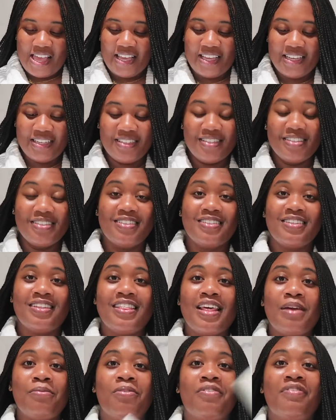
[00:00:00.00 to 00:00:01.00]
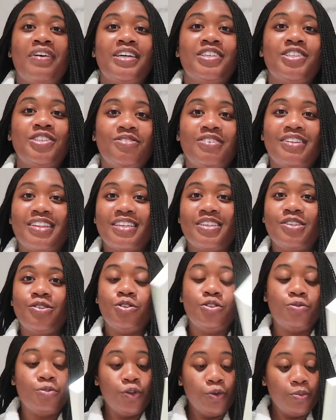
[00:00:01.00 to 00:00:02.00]
is they provide you with a
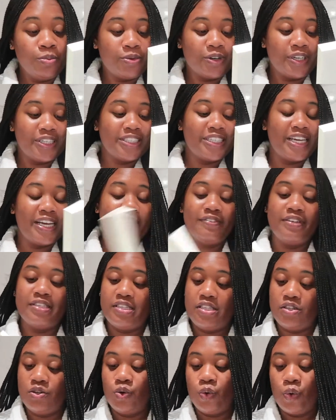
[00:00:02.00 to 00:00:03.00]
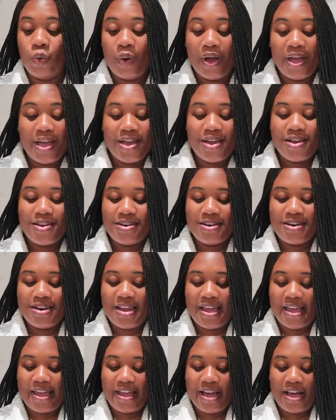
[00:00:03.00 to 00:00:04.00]
new toothbrush every single
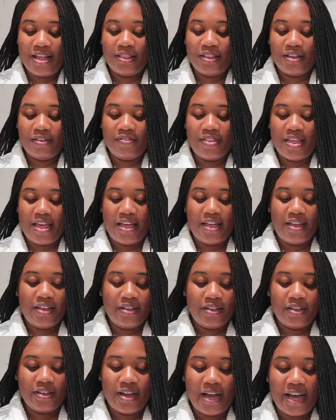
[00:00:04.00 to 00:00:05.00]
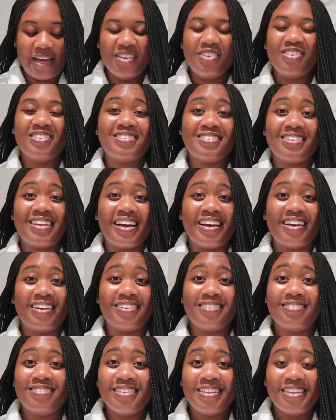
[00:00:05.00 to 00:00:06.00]
day. I love that. I know it's
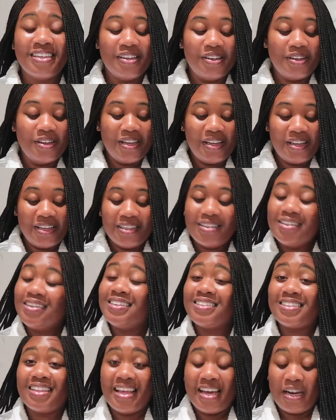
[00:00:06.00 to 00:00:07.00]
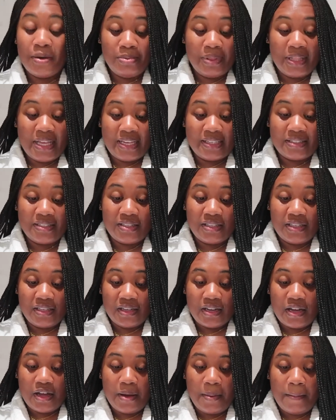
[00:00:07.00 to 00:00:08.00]
a lot of
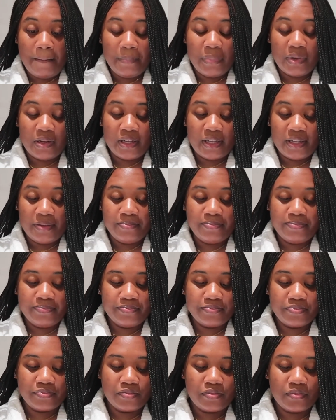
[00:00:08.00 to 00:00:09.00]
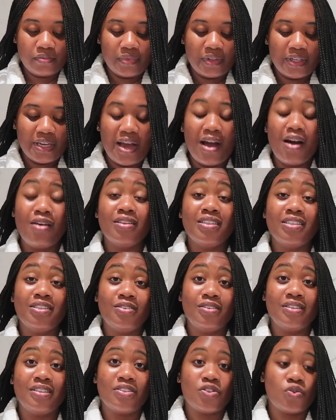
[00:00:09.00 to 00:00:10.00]
plastic, but I only
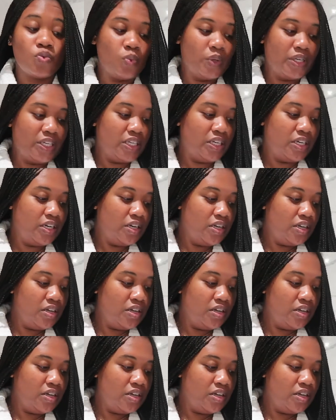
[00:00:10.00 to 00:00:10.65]
do this when